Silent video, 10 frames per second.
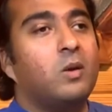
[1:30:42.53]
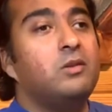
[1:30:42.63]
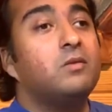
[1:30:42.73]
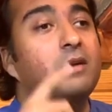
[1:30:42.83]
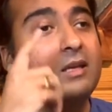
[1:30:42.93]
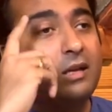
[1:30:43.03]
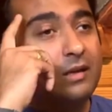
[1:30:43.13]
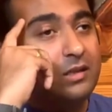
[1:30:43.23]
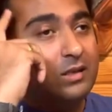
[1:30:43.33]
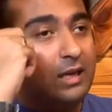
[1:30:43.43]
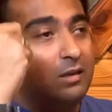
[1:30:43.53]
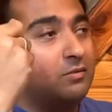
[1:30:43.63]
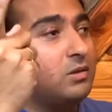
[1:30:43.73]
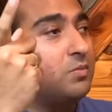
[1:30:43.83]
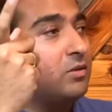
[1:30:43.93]
When you recognize a
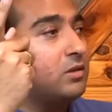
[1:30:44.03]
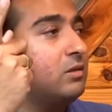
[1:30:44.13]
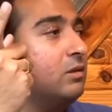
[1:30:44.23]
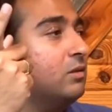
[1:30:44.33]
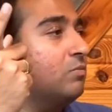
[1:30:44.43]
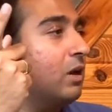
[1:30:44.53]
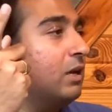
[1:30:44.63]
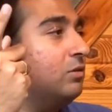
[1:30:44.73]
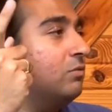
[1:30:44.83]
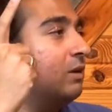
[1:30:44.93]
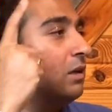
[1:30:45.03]
hindrance present in the mind,